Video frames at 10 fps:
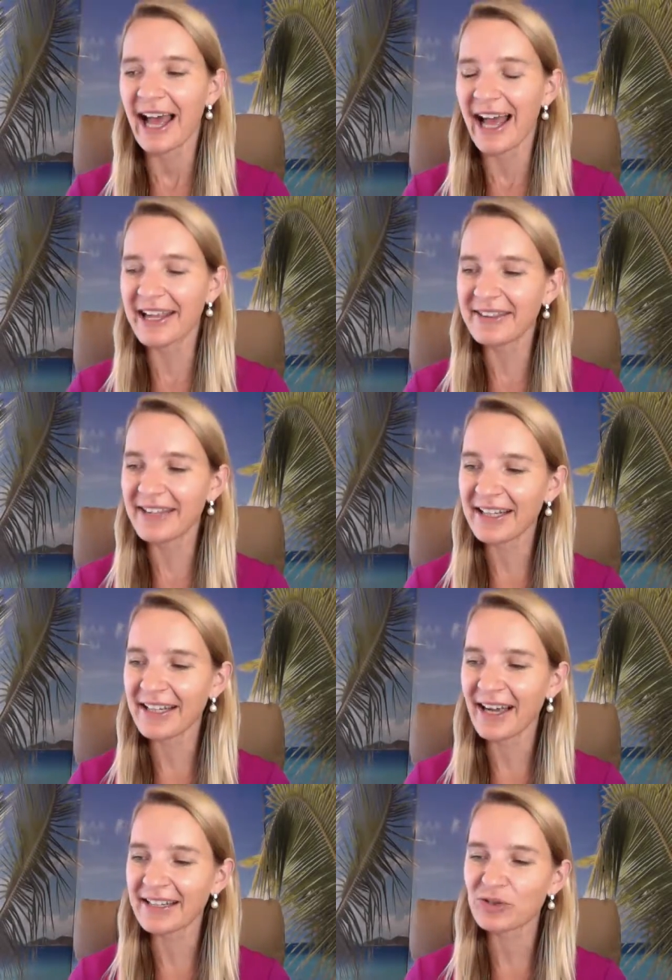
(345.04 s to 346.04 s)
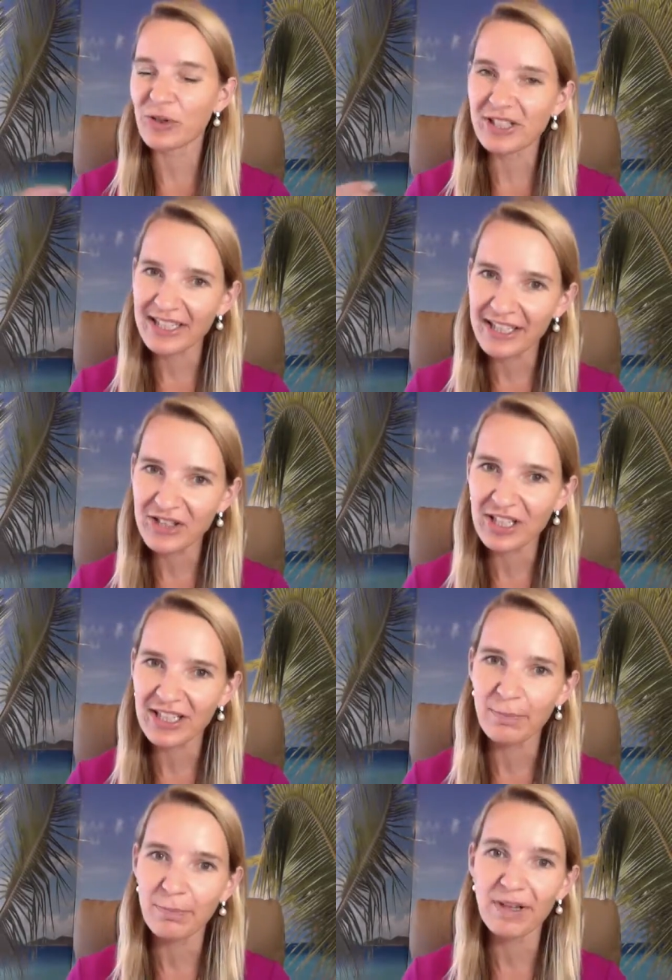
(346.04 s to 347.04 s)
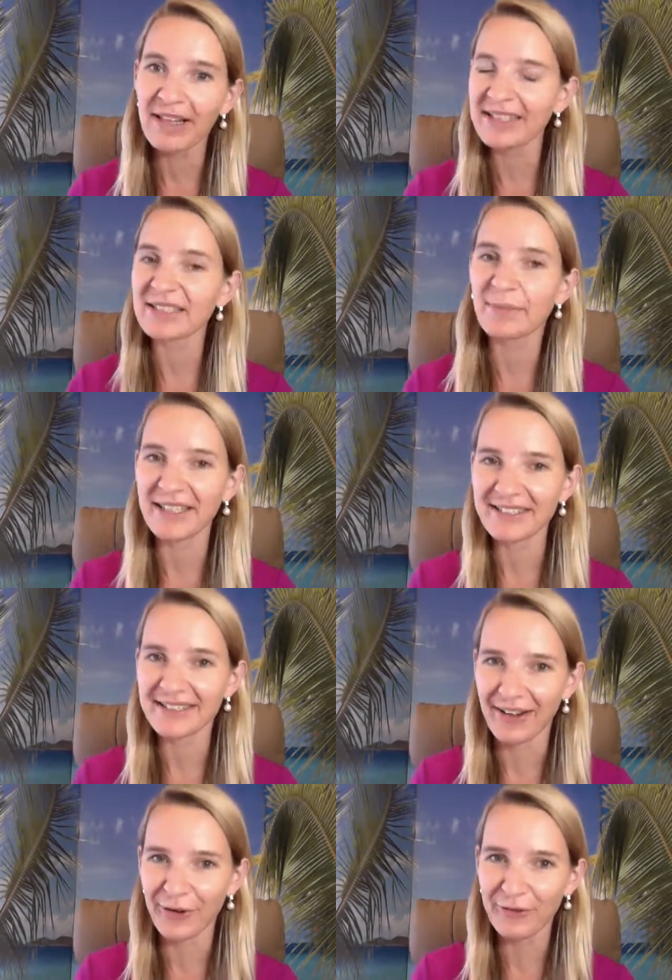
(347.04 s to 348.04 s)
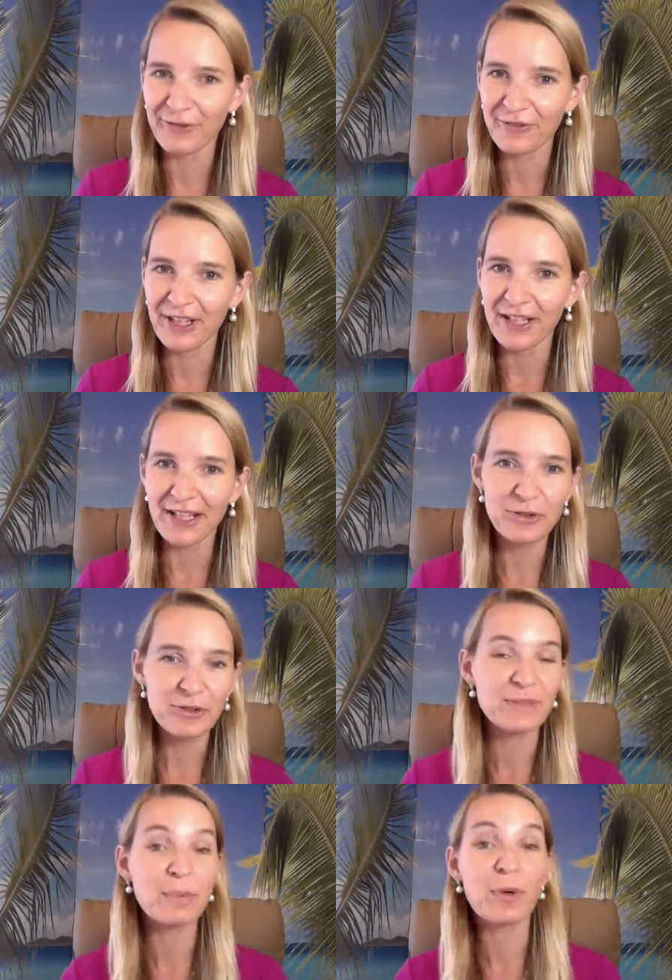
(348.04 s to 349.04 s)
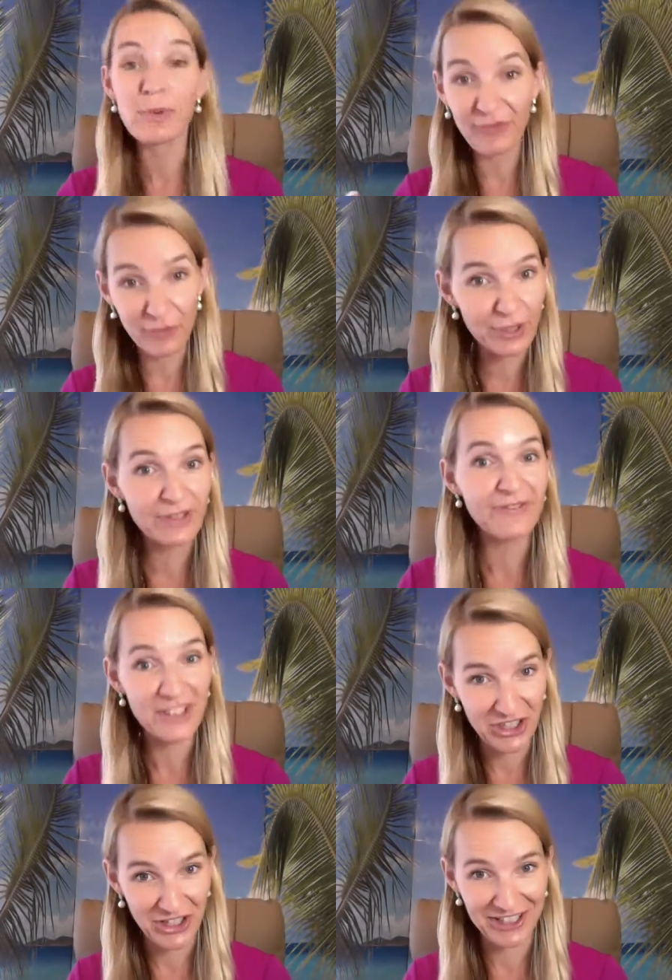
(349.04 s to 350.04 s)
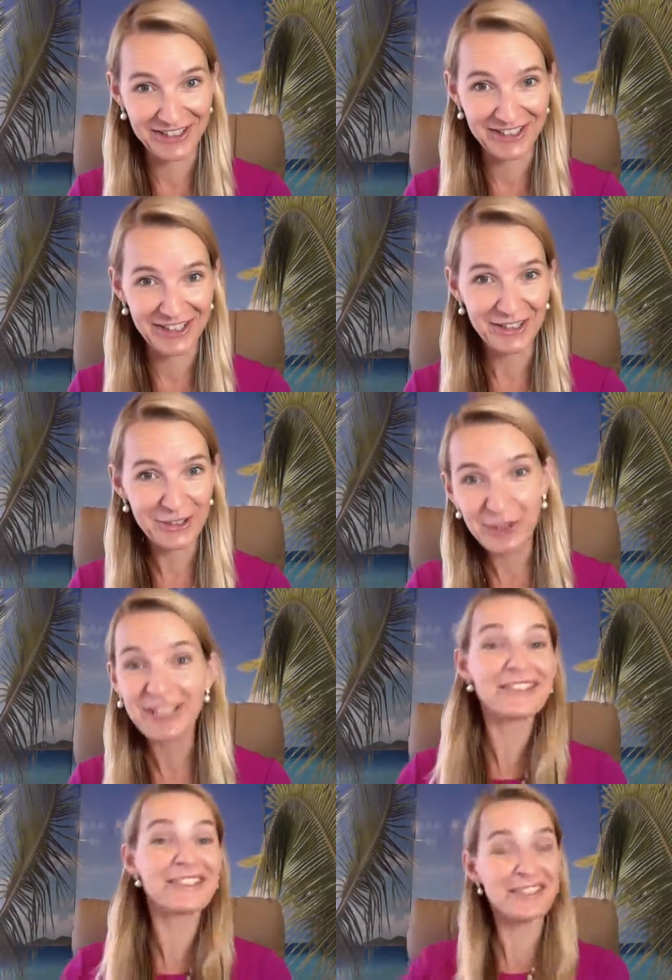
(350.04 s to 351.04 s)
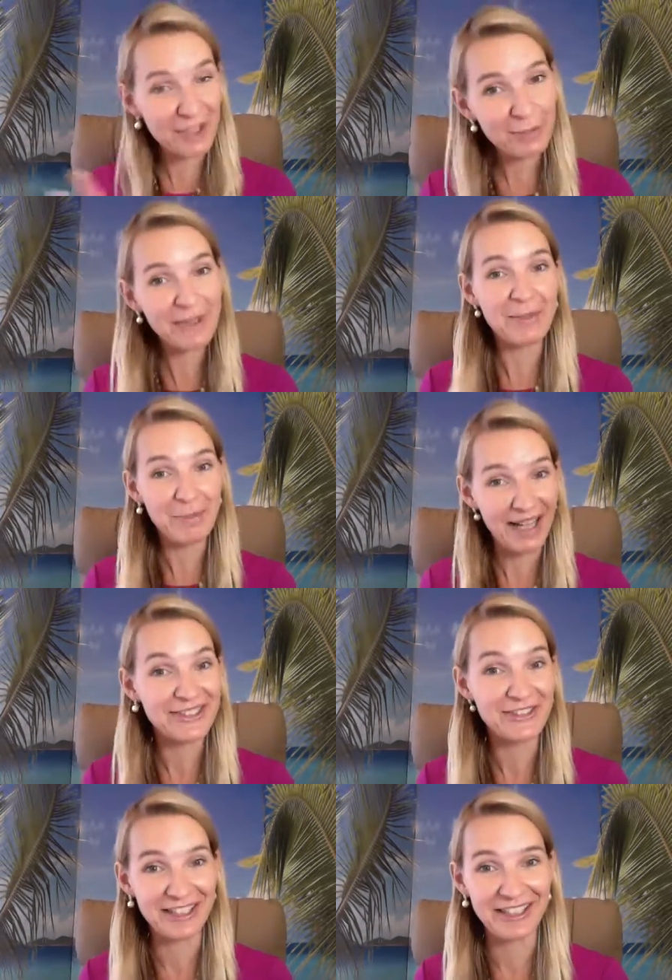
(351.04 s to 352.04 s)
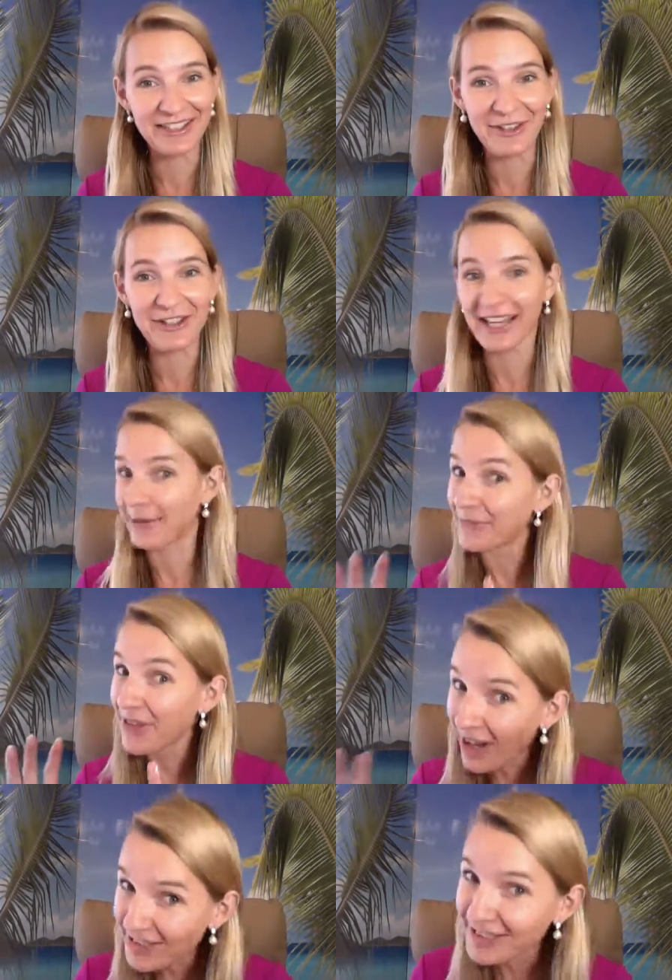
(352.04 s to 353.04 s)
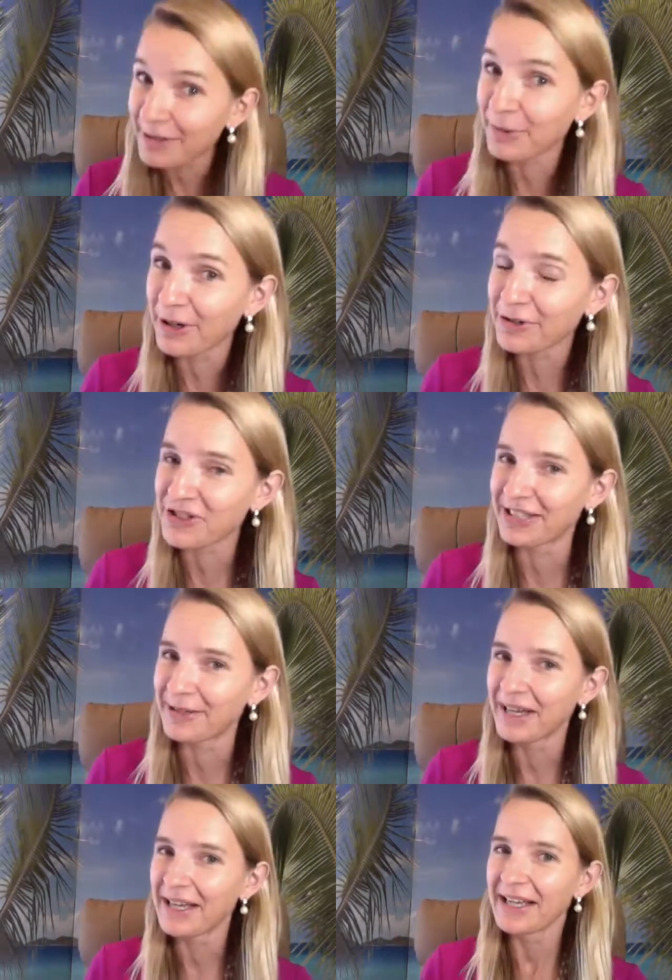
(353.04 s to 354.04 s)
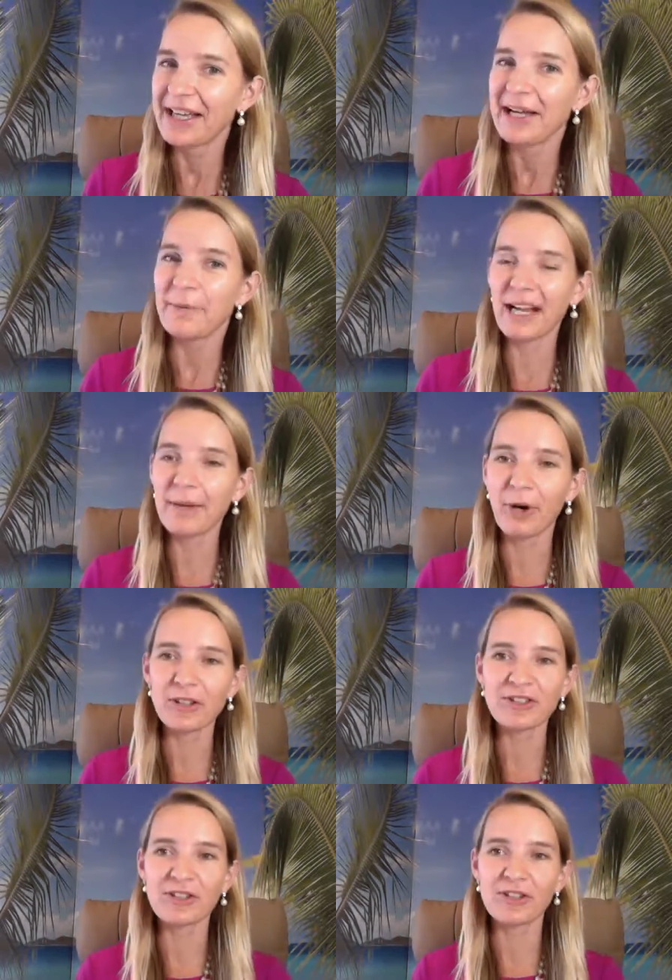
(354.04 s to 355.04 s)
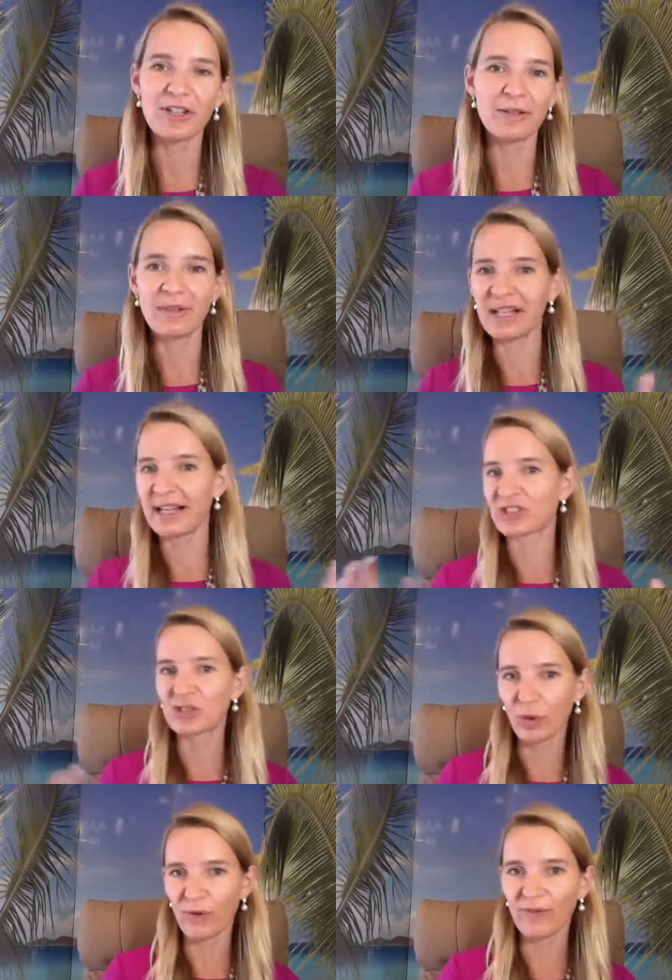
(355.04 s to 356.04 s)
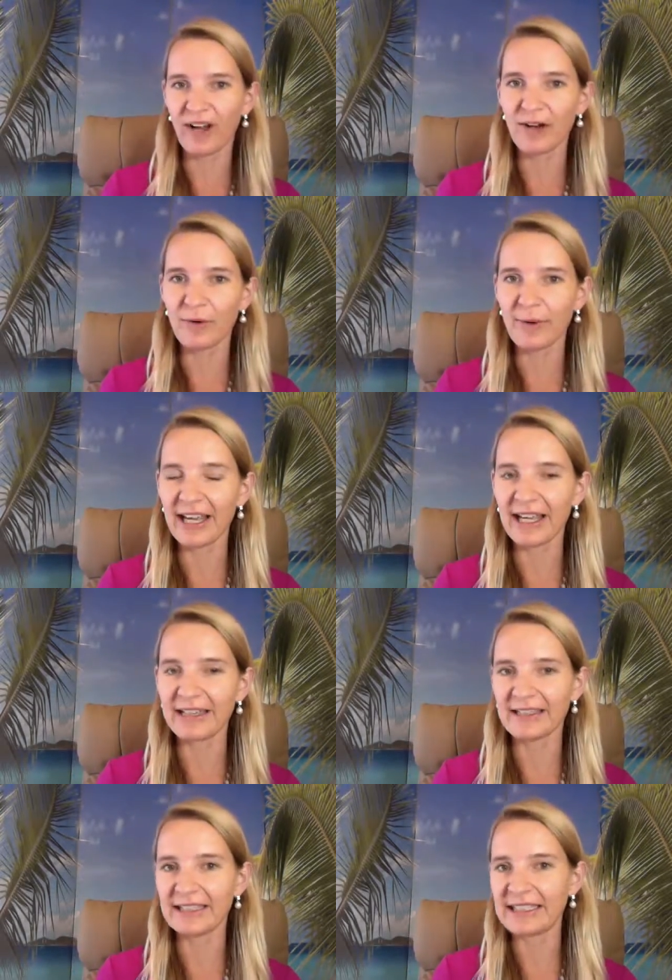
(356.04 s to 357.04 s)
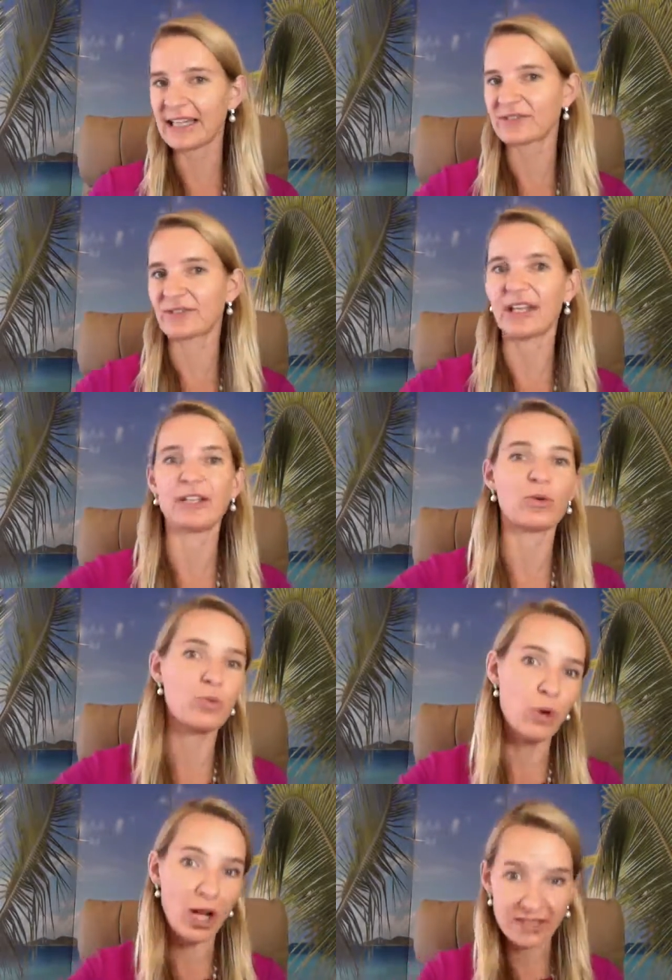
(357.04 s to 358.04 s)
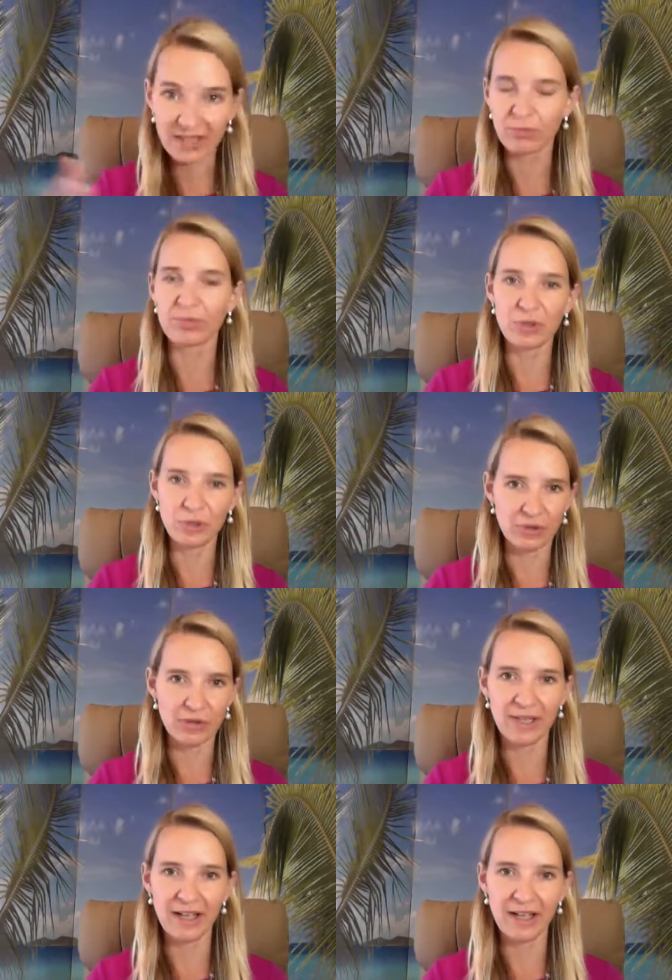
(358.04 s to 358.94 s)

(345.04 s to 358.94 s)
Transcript: And then I strategically placed myself into his peripheral vision. So he can still be the masculine. Okay, I'm not going to approach him, but I'm also not going to be like so far away that he has to like cross the room.